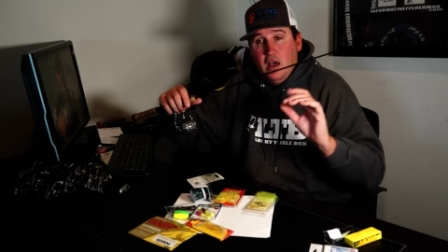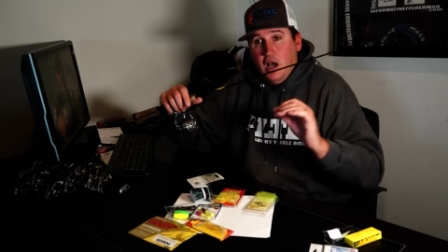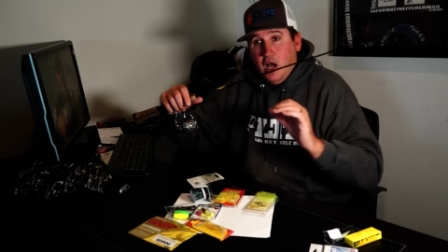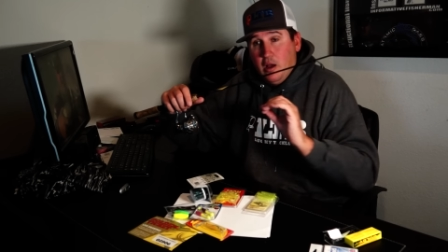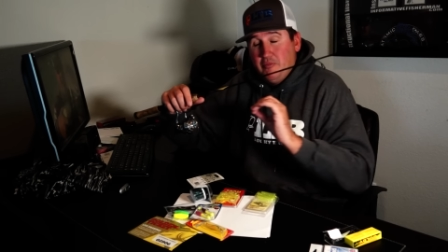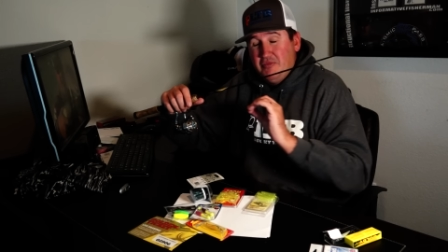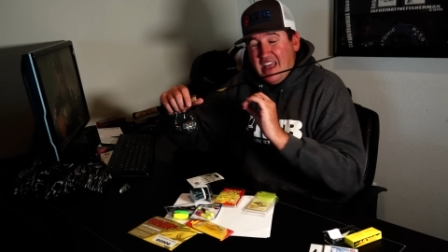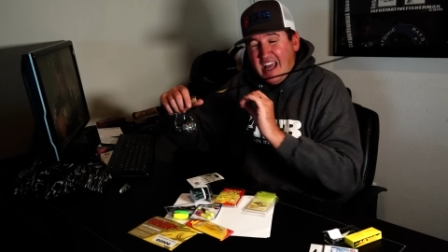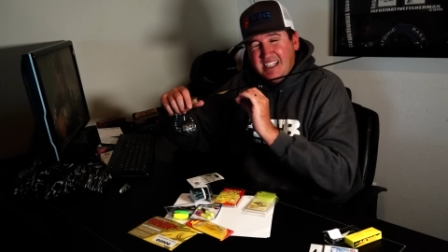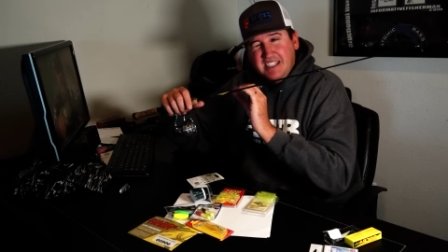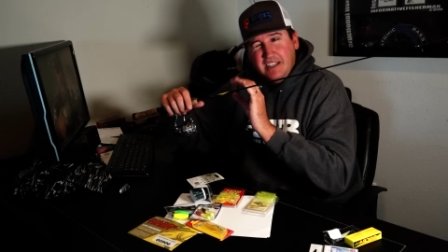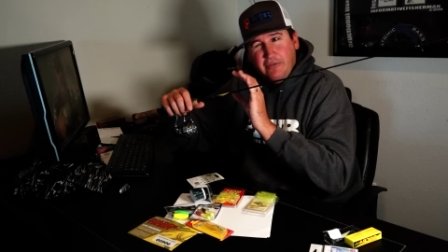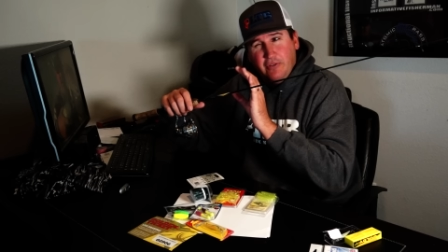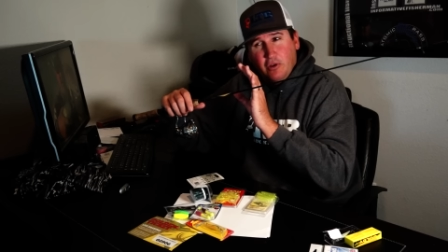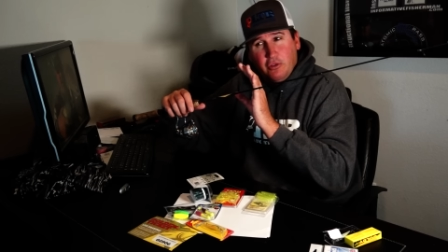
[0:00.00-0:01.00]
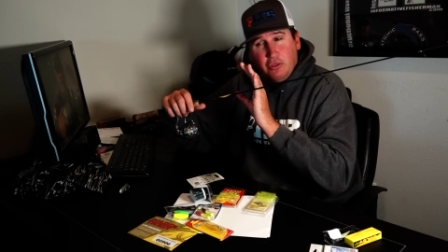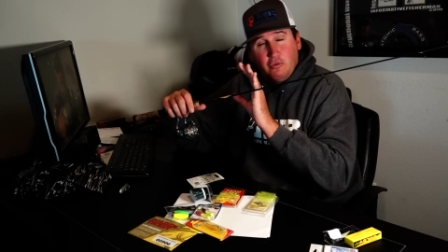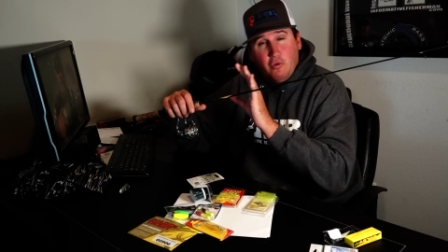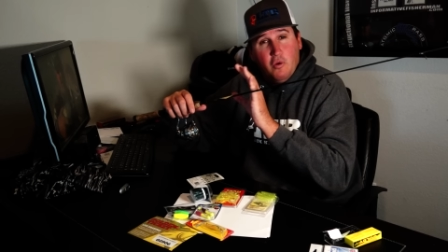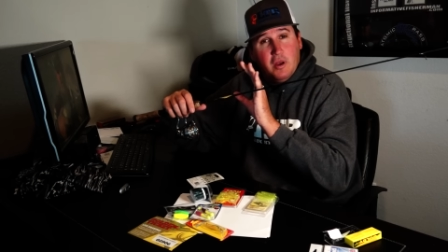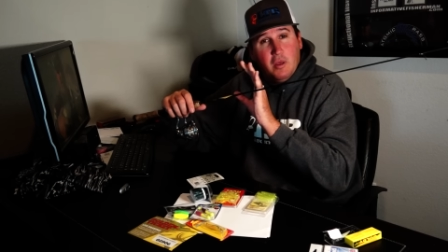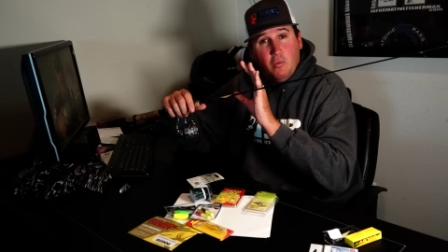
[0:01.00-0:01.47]
Um, that's if you're
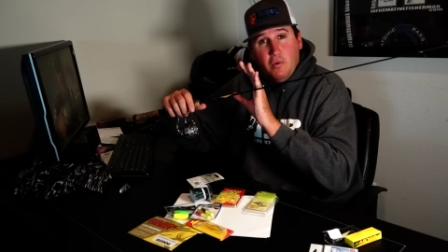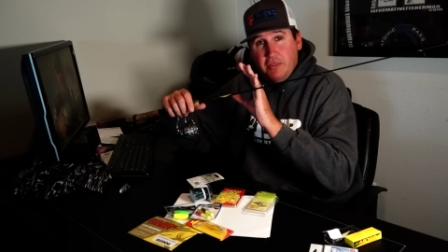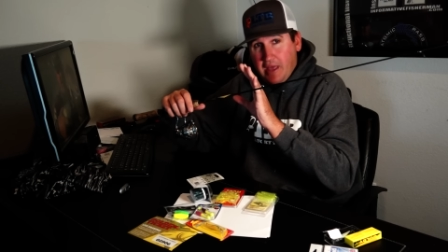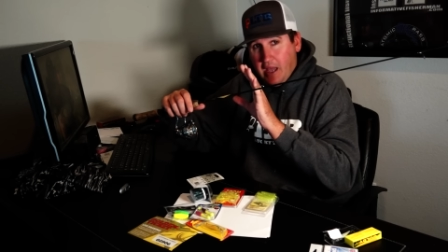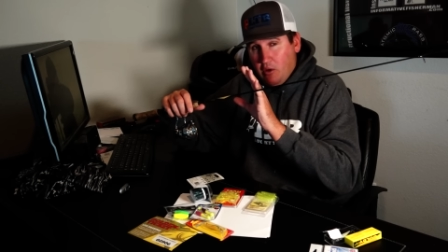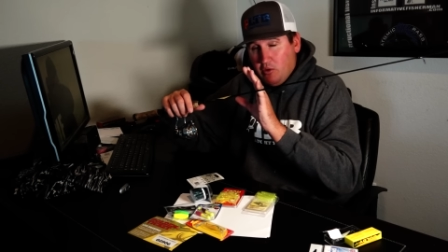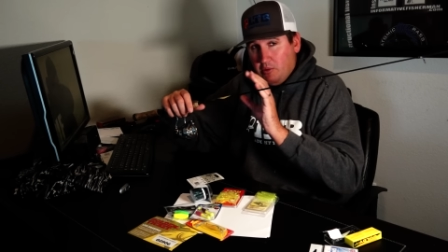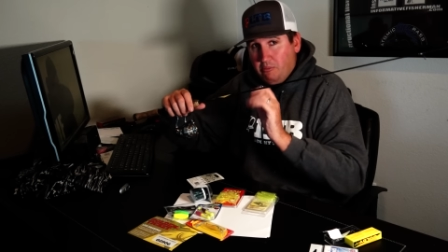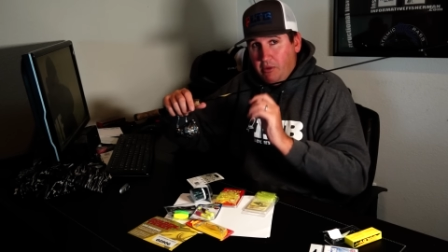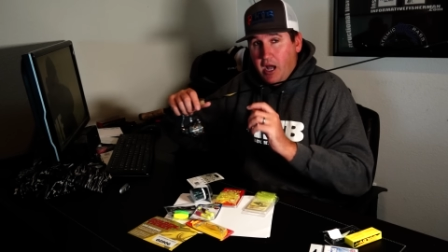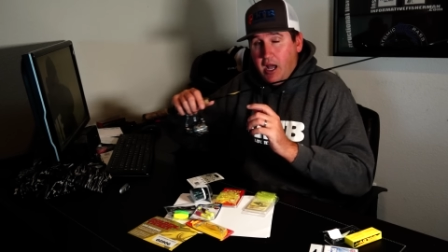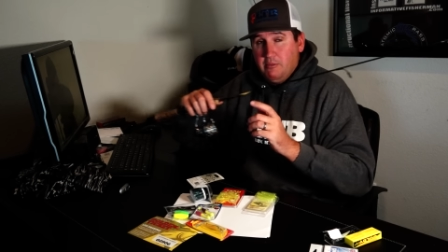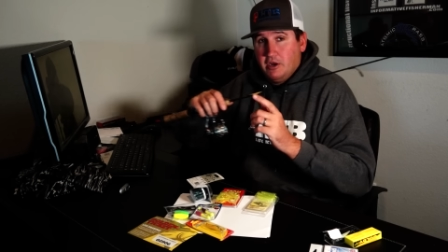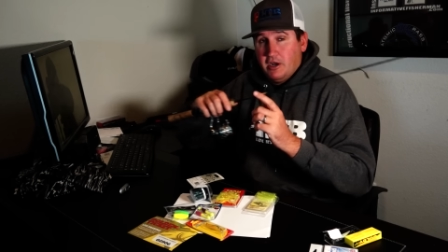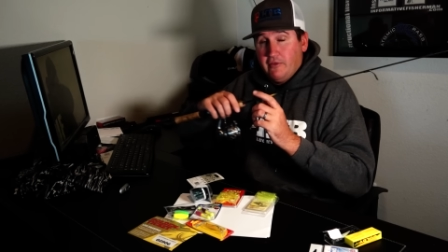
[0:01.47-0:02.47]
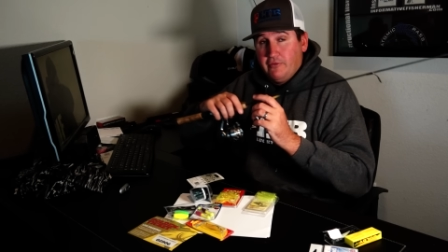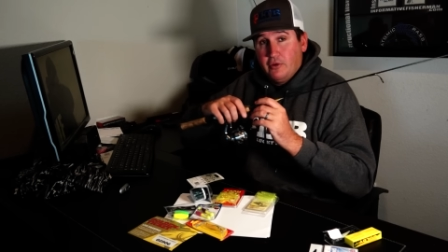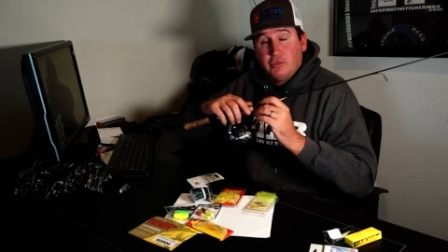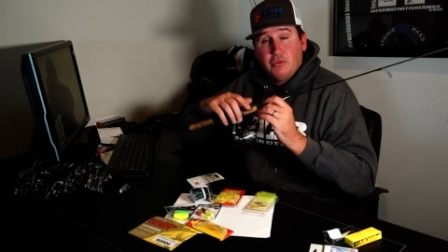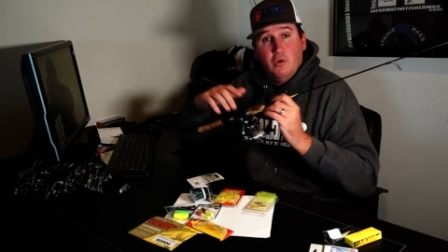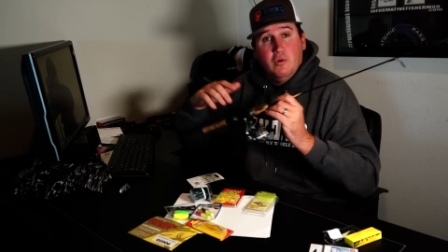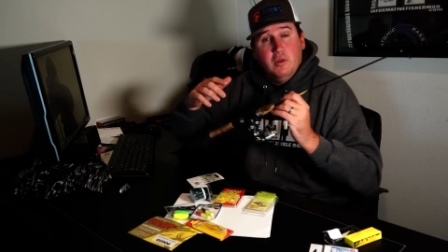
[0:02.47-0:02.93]
throwing it without a bobber. If you're
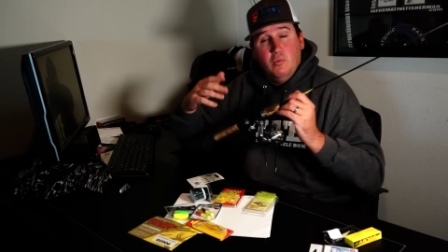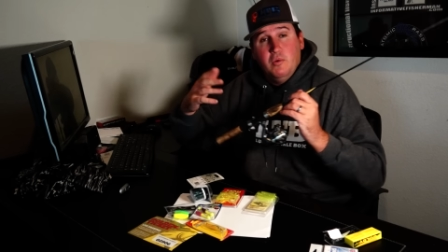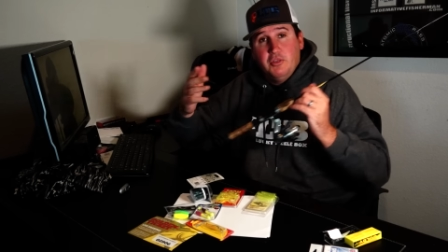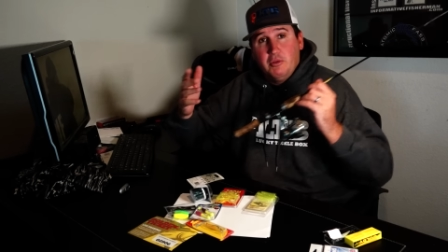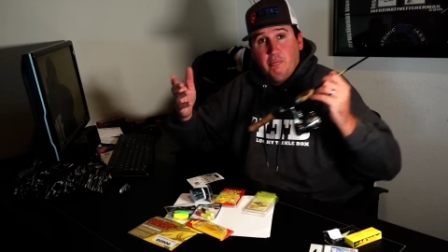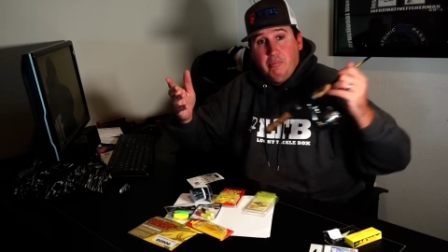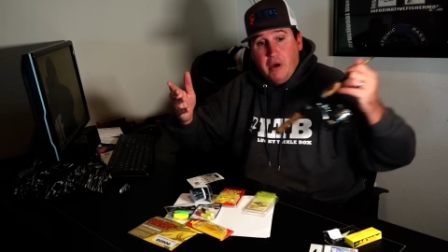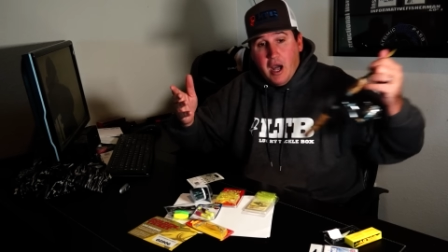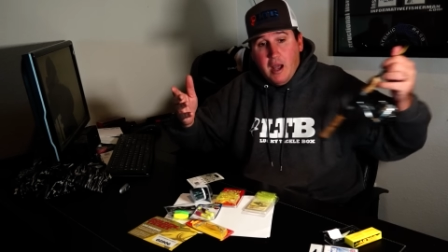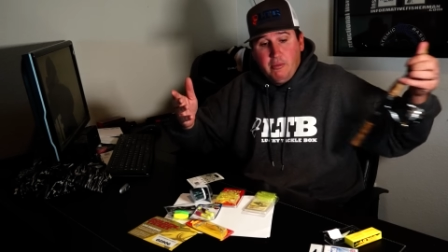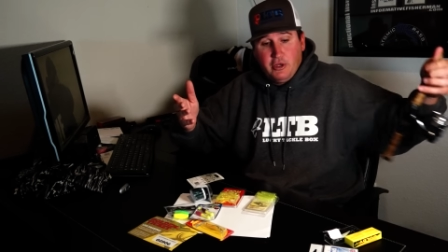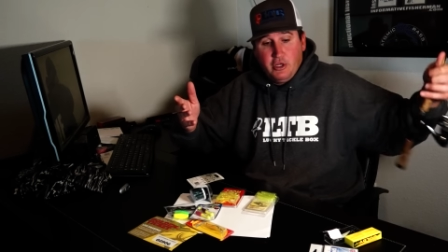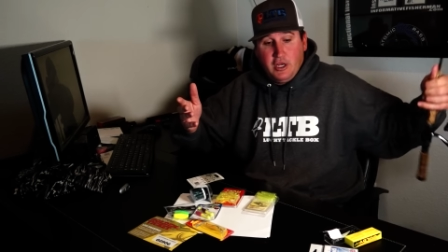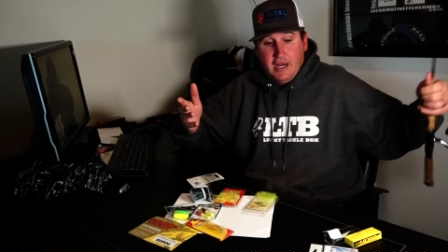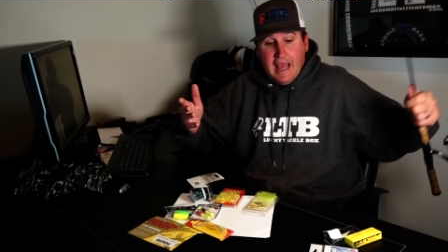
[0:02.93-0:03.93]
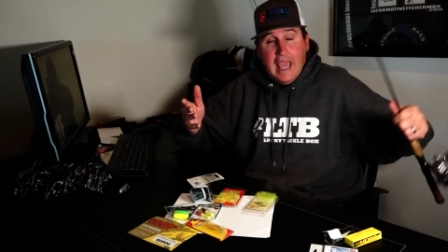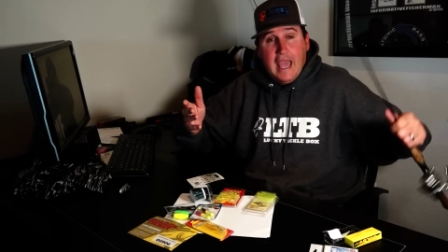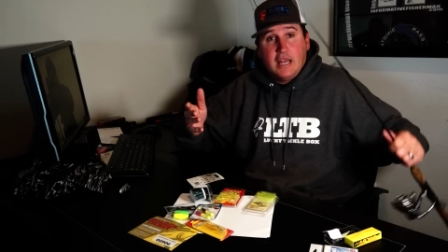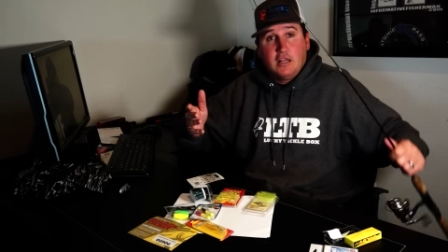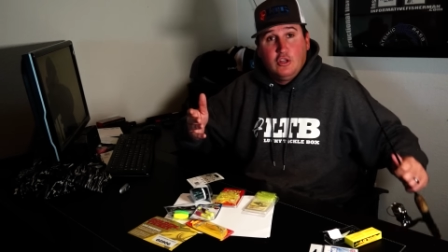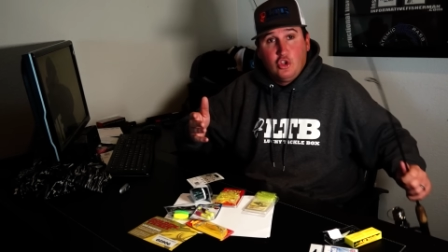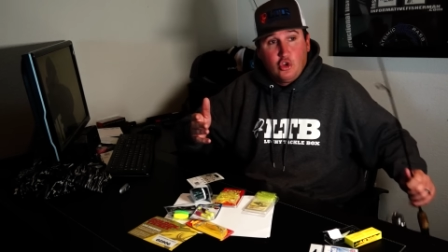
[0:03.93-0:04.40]
throwing it with a bobber, you're gonna
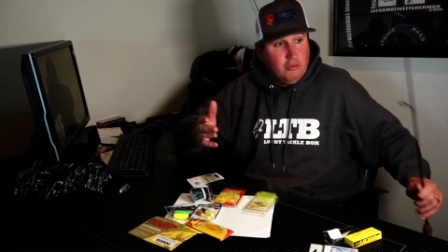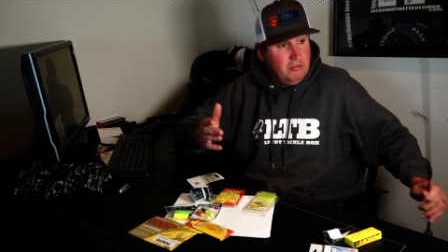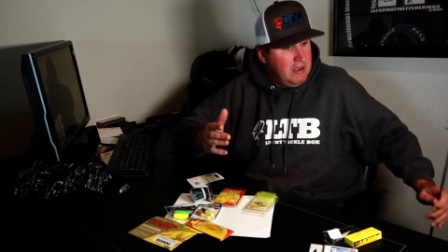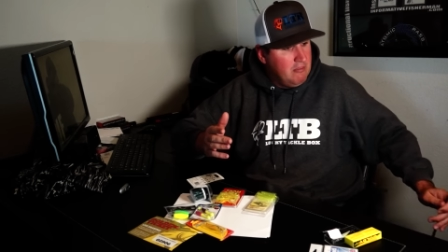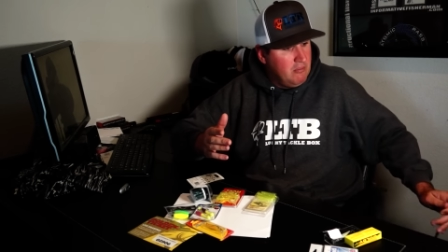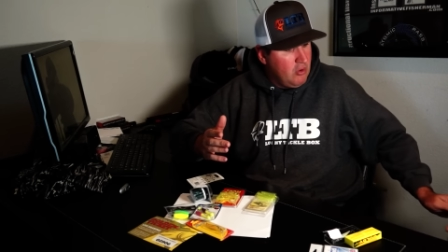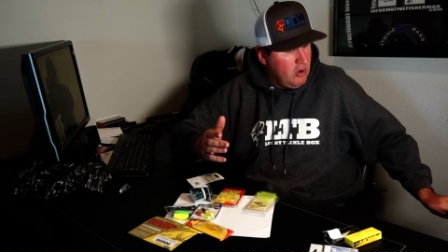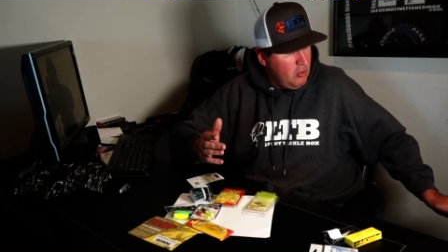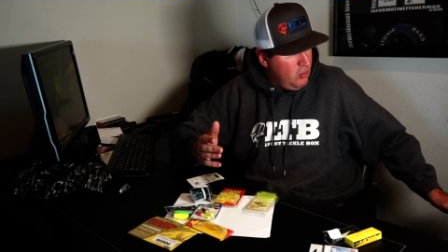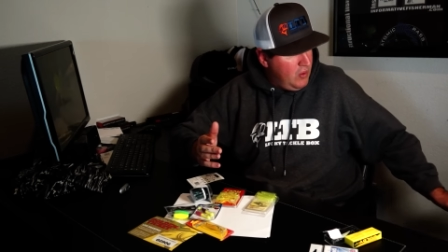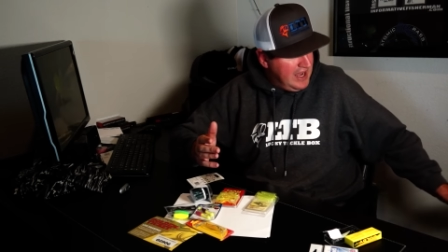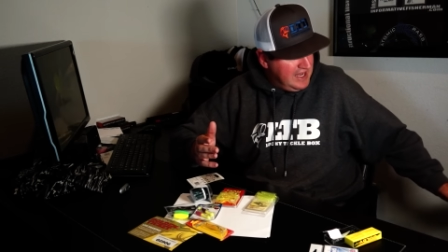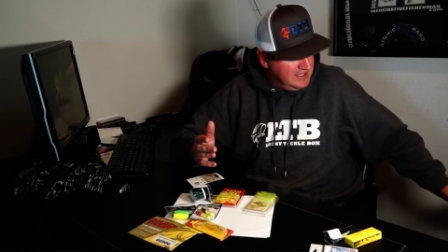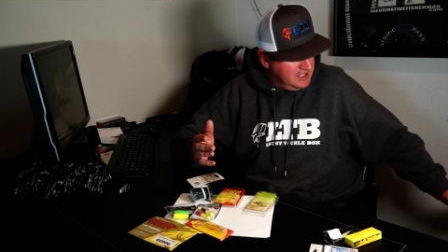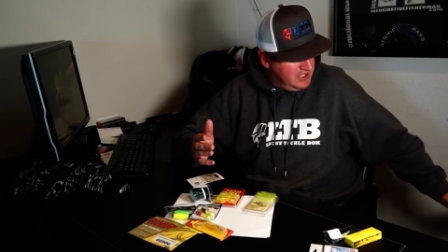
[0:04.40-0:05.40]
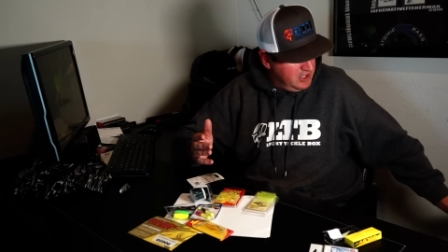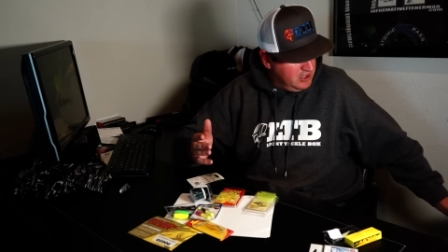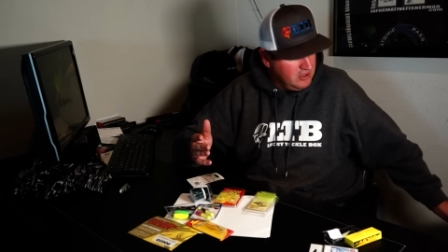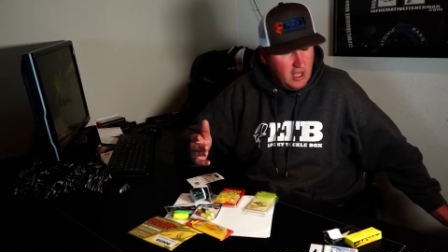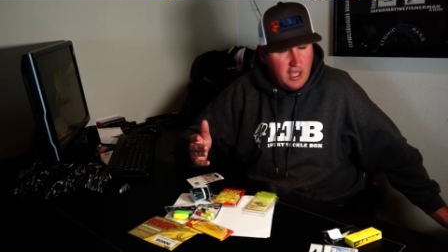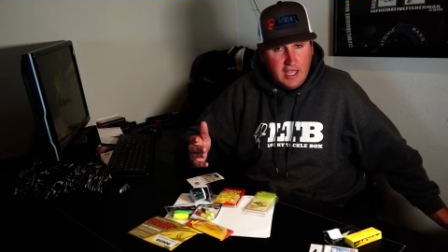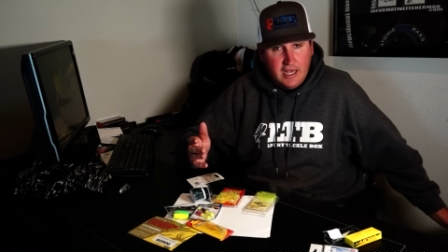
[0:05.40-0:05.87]
add a little bit more weight to
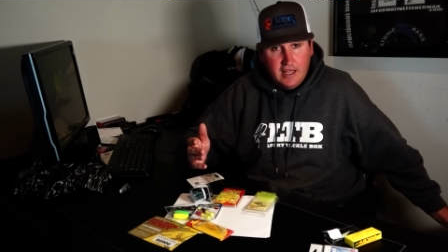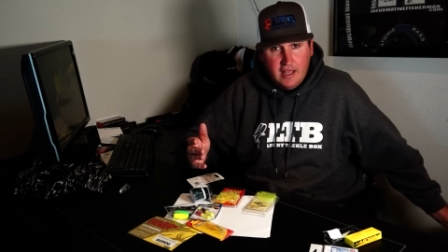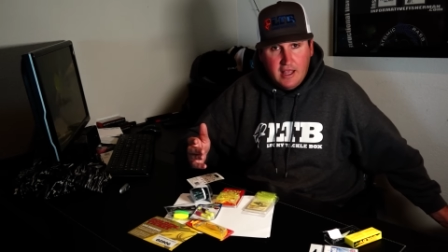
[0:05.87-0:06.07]
your line.